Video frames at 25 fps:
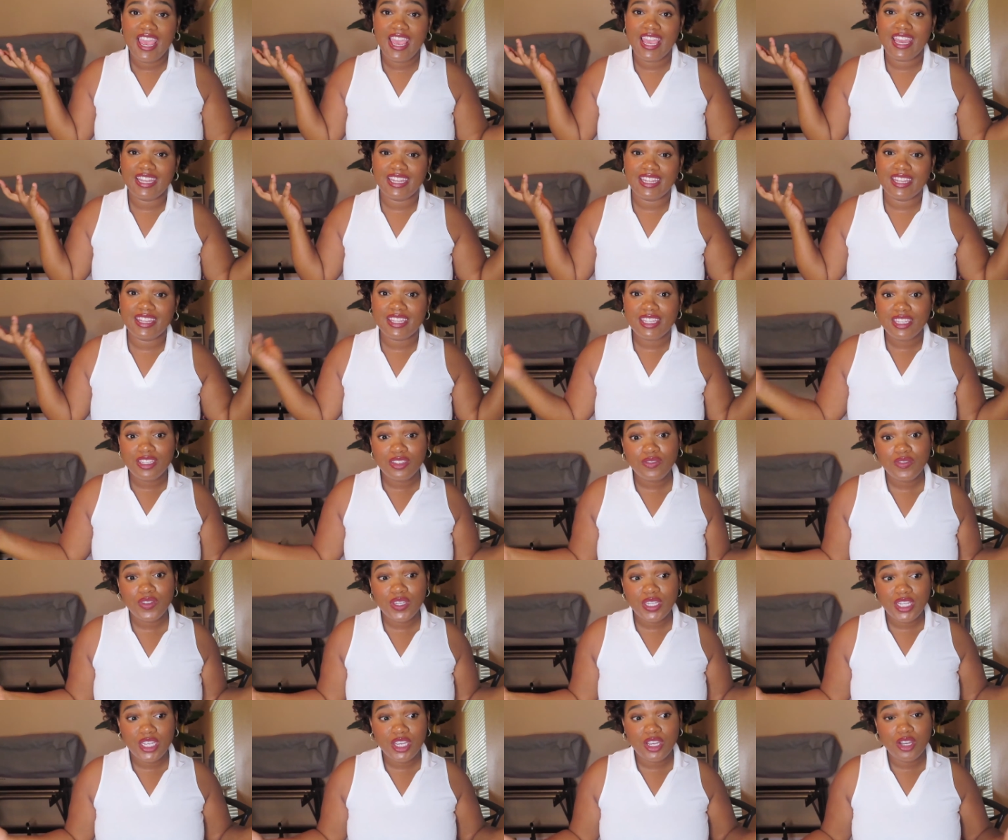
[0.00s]
And in this
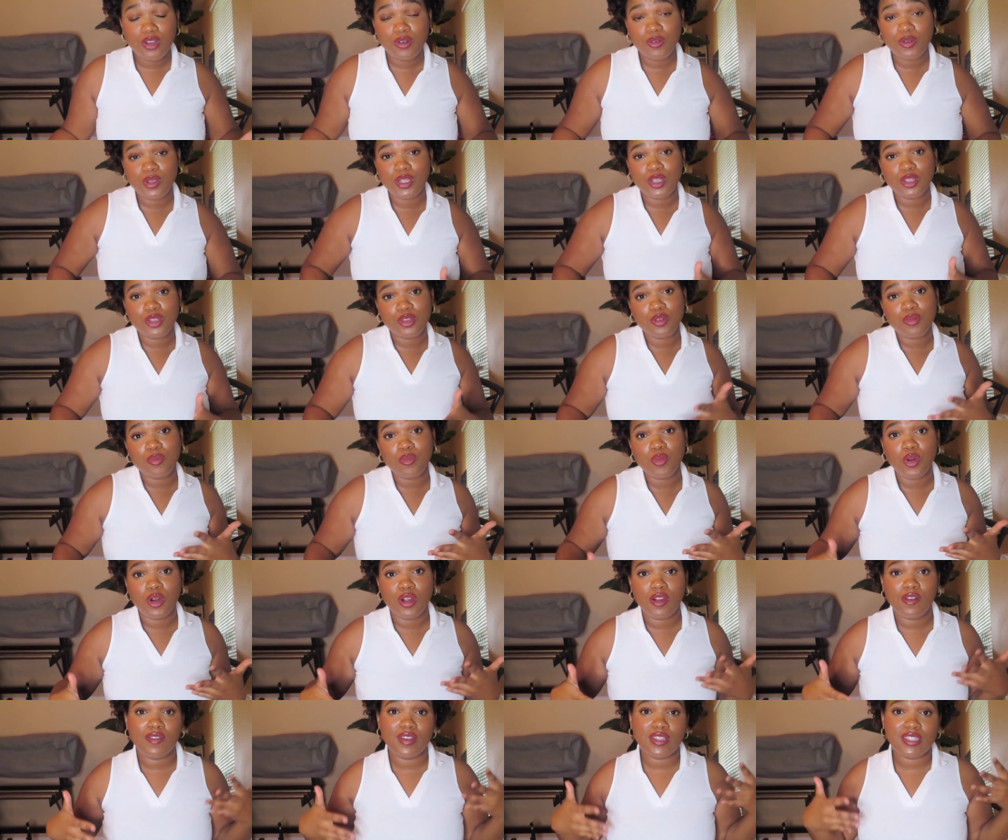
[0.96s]
video, we're going to do
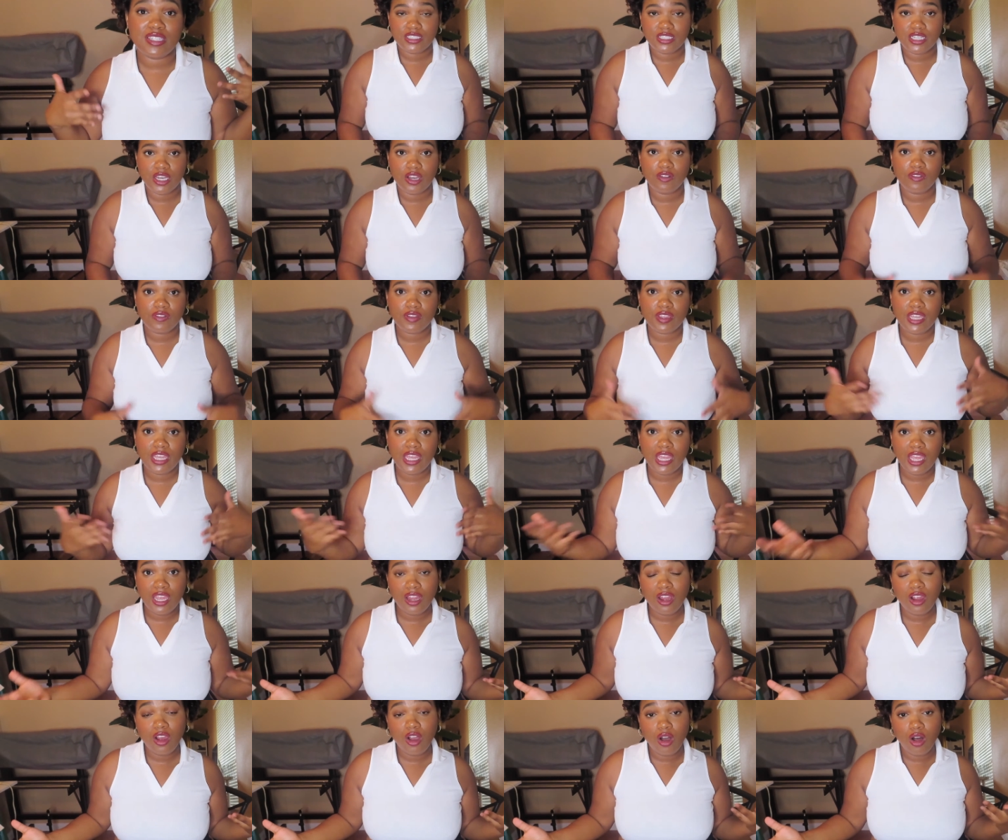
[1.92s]
more of a
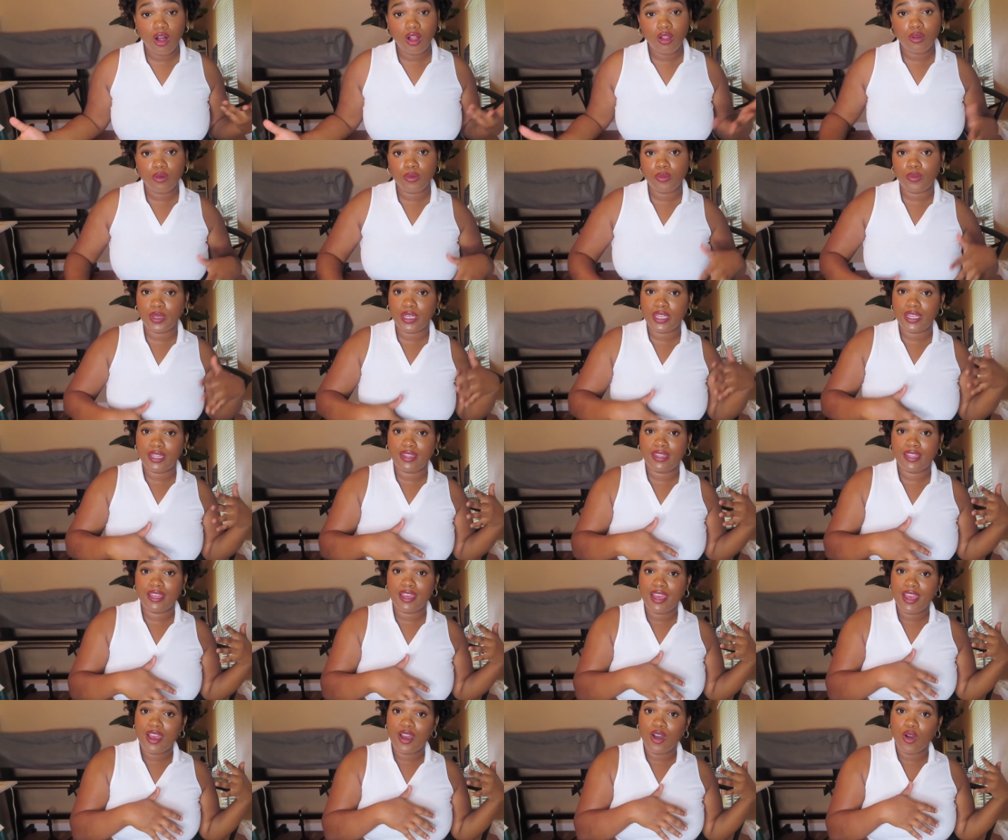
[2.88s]
self-care haul with
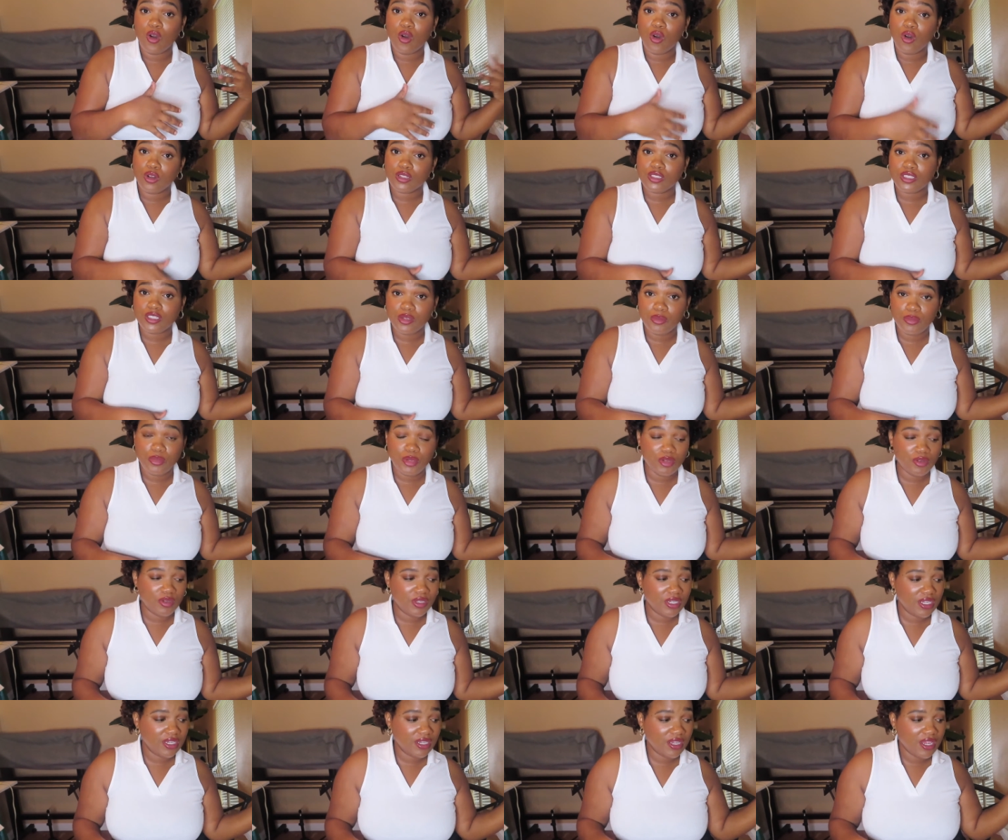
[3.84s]
Ulta
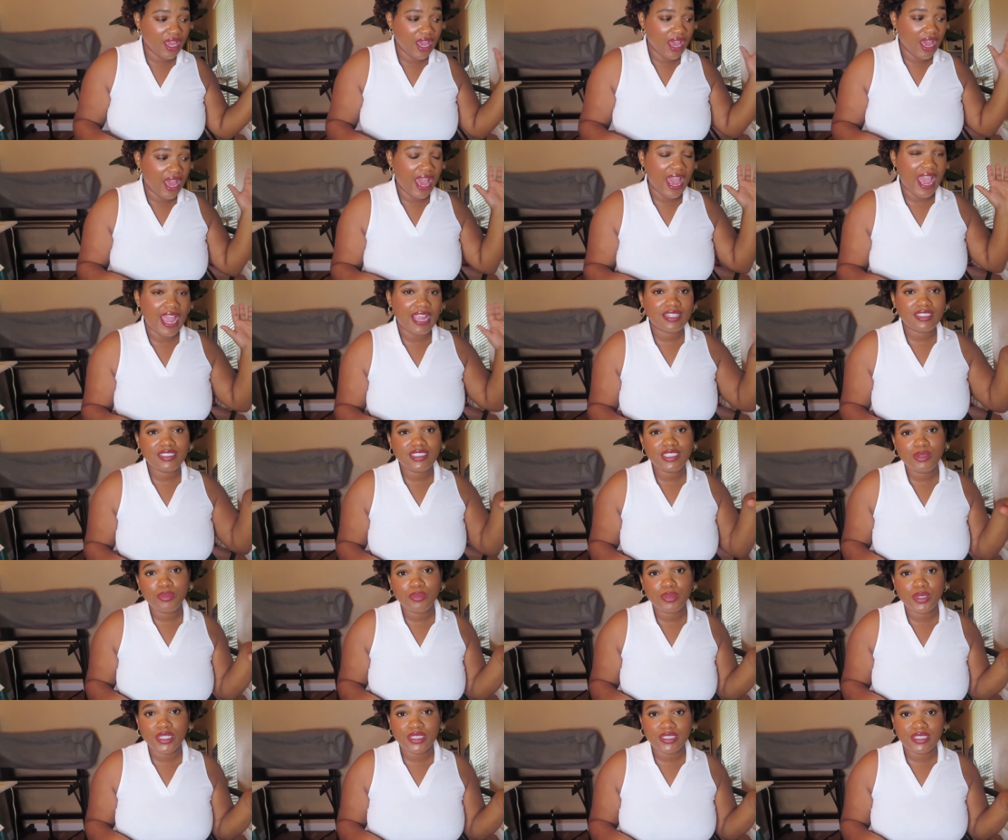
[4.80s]
Beauty. I
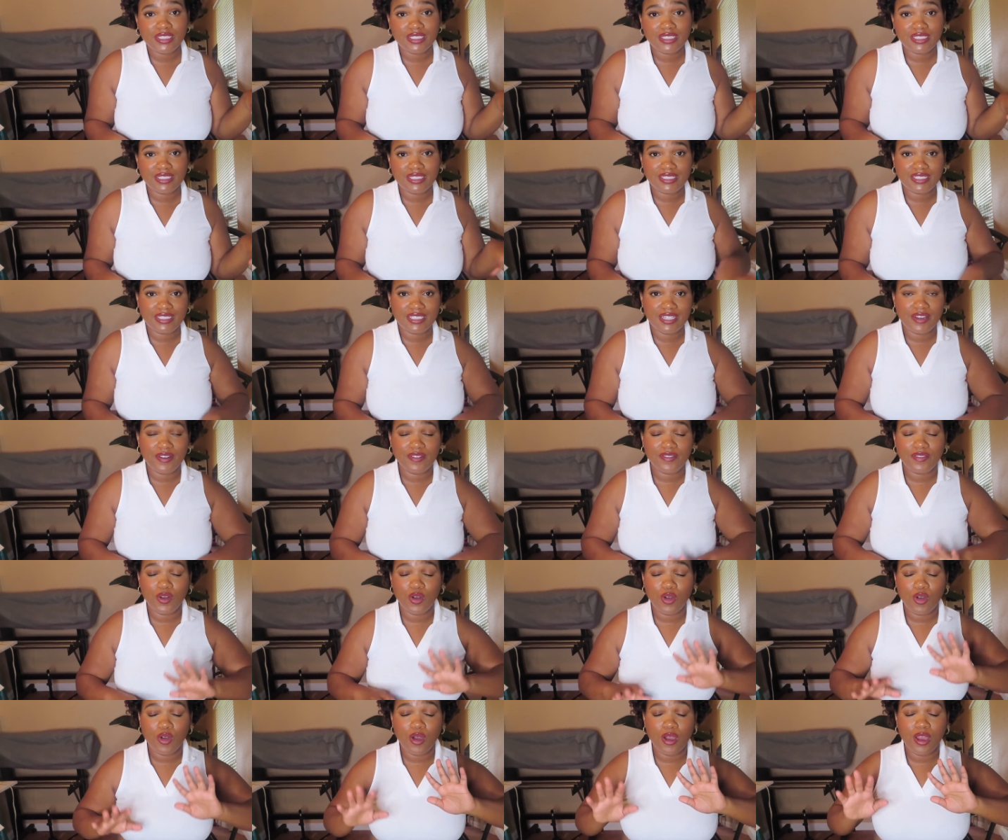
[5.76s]
actually purchased this stuff
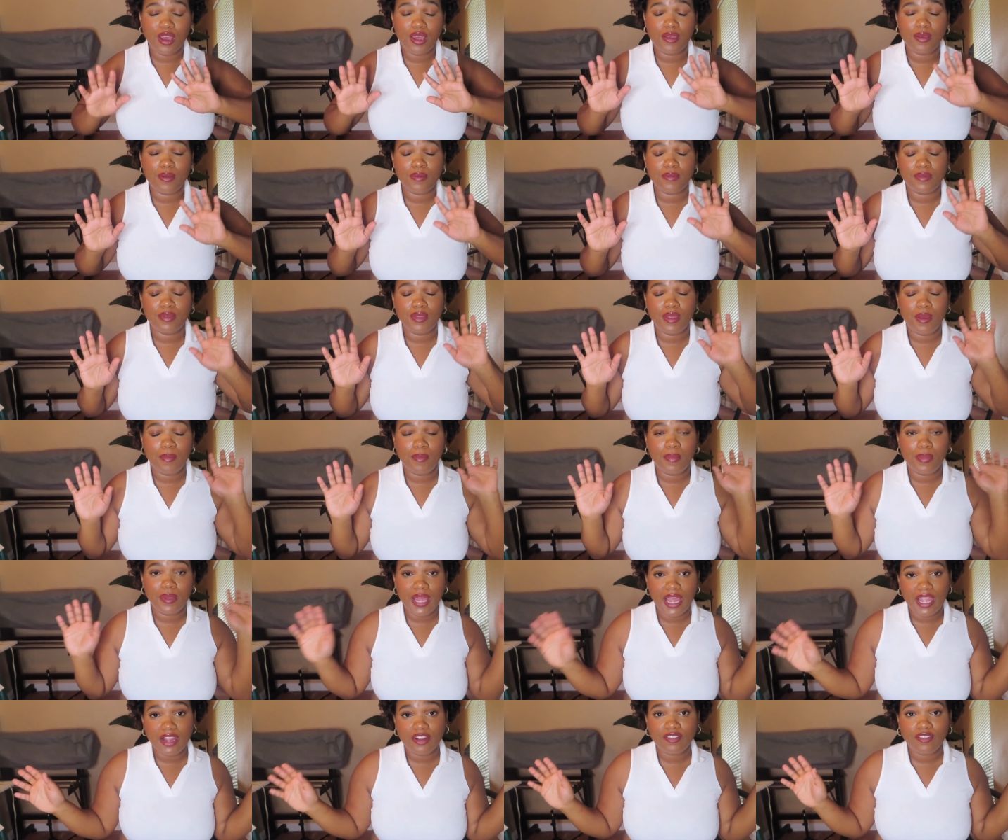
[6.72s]
on
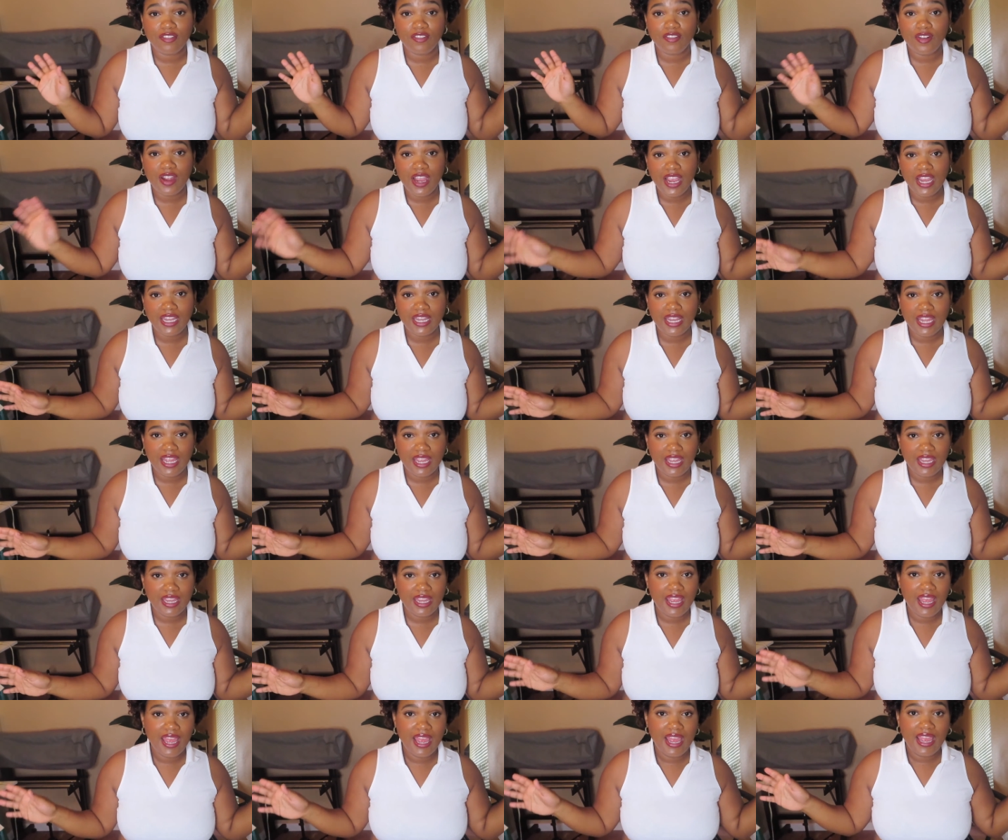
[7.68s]
Black
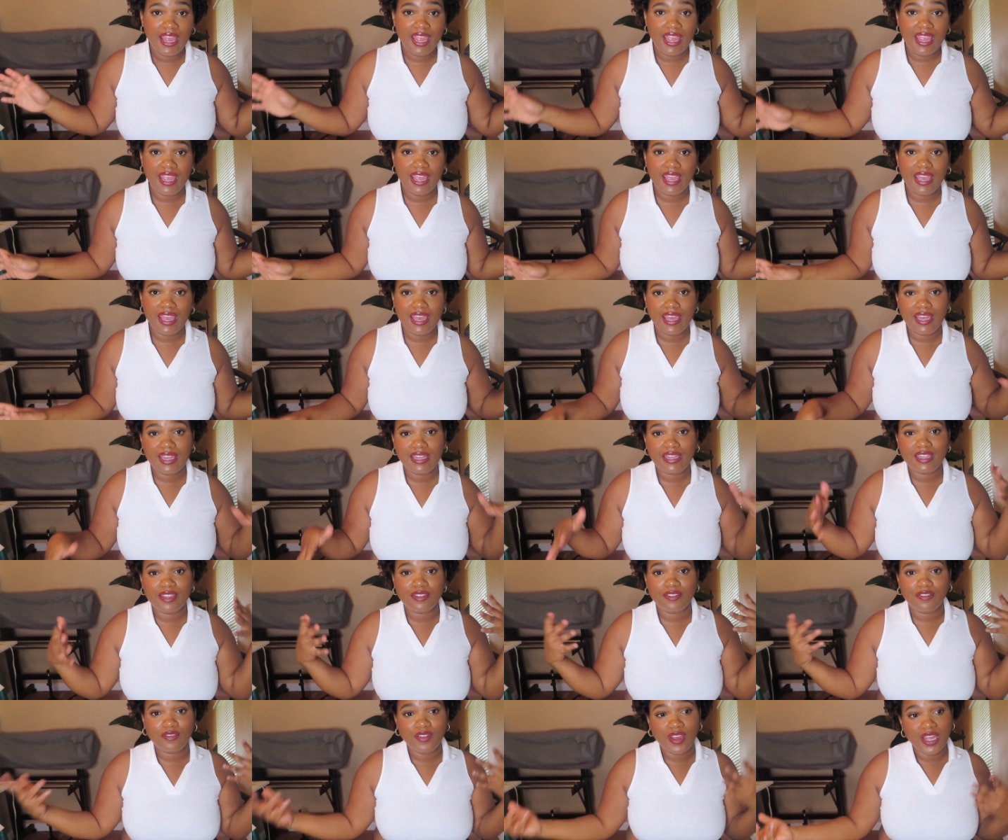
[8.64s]
Friday and
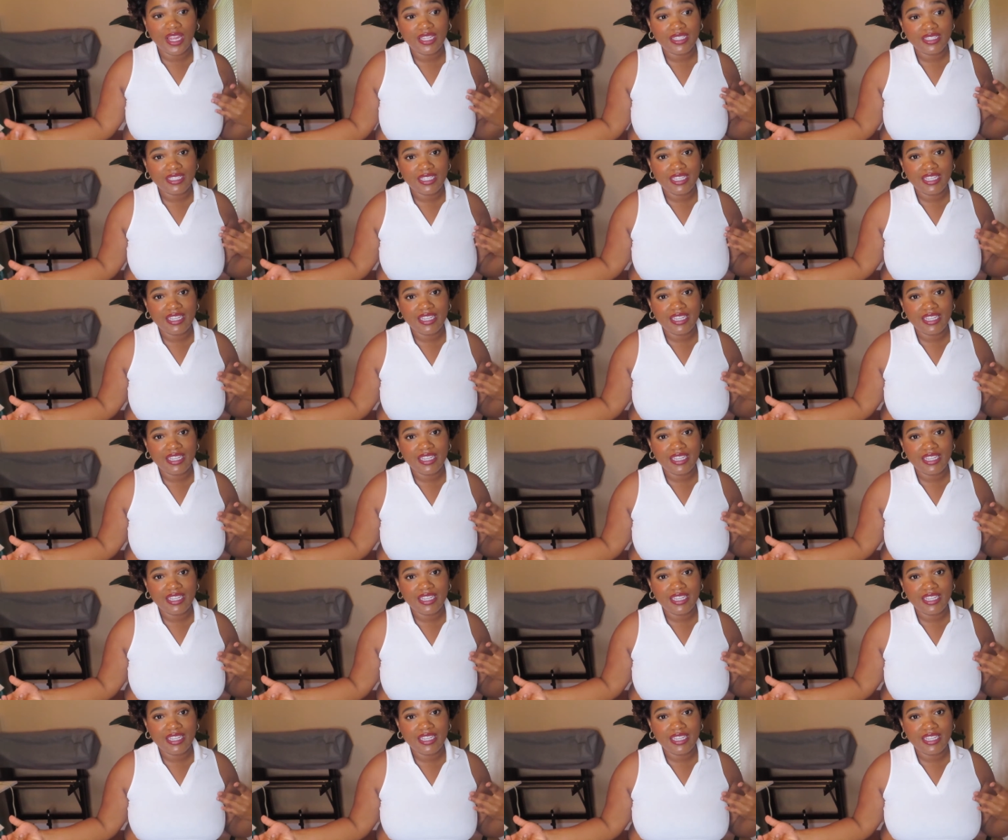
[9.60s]
it's finally